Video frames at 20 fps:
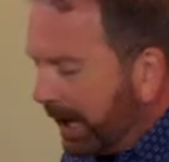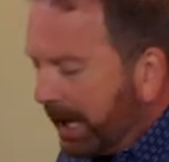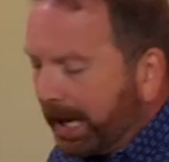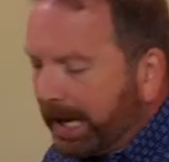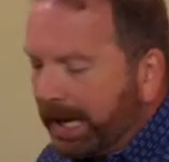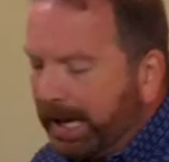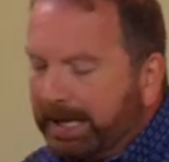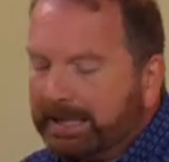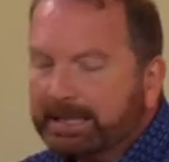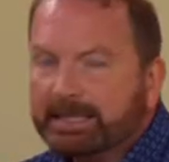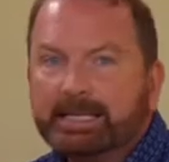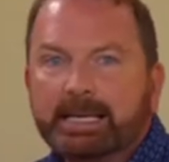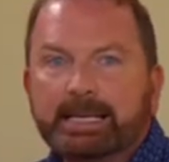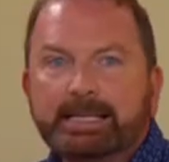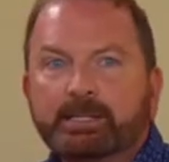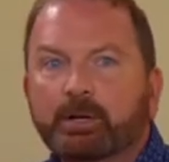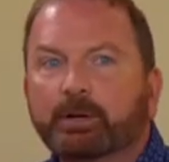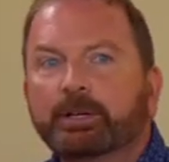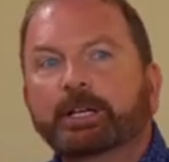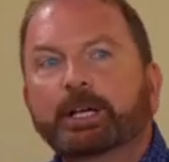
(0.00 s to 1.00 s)
And it's
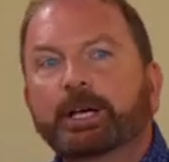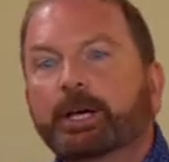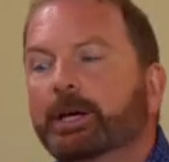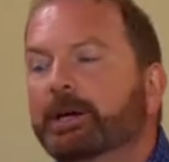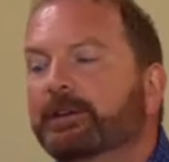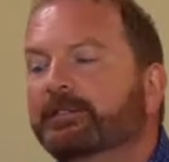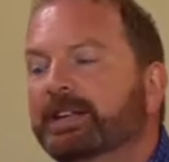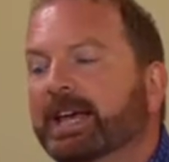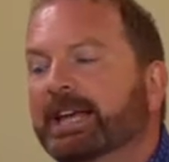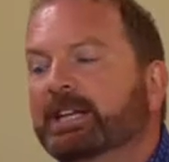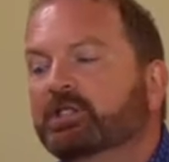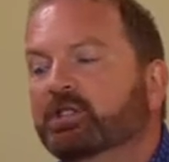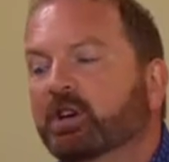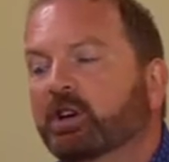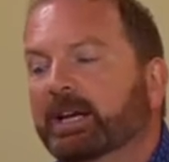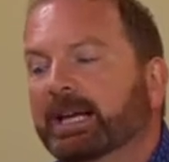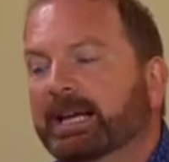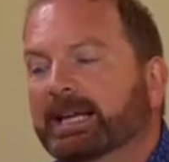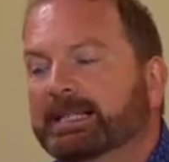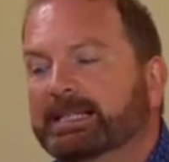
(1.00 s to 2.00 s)
got a curved edge on
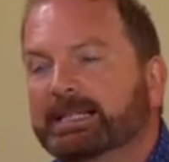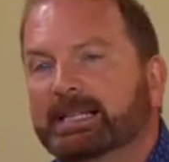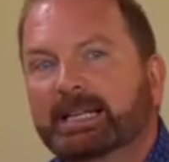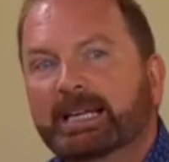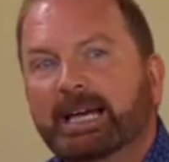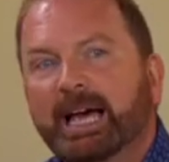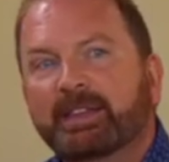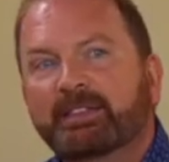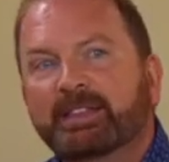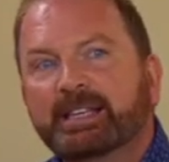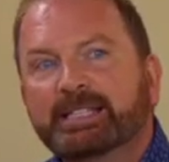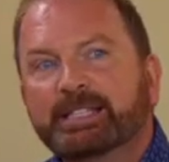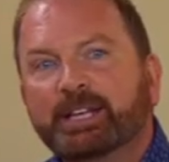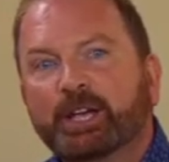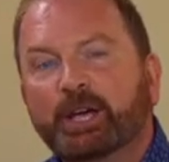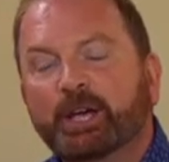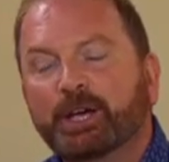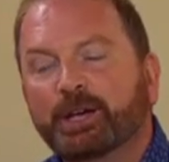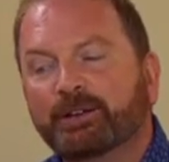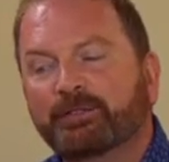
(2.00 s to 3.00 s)
it and this
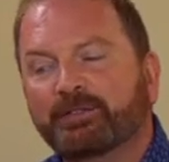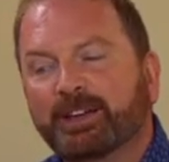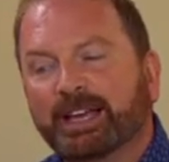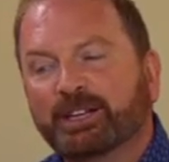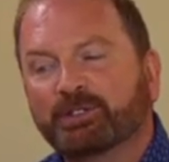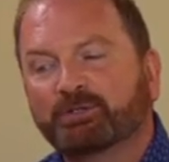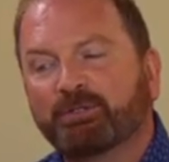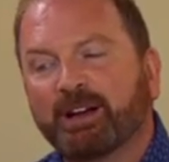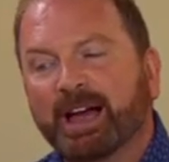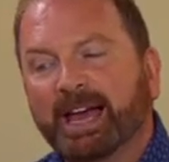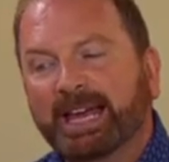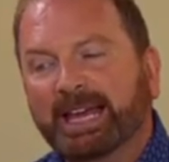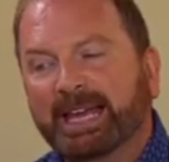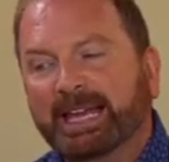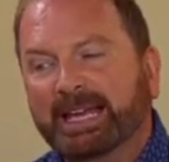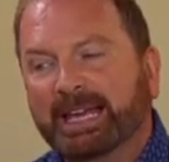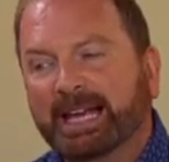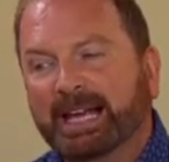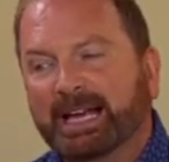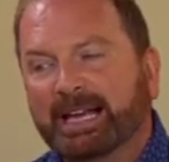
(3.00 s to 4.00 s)
curve edge right
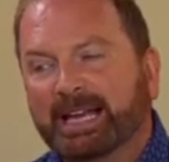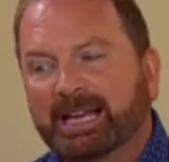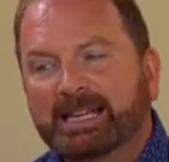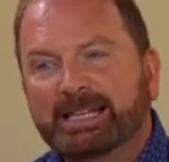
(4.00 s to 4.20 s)
here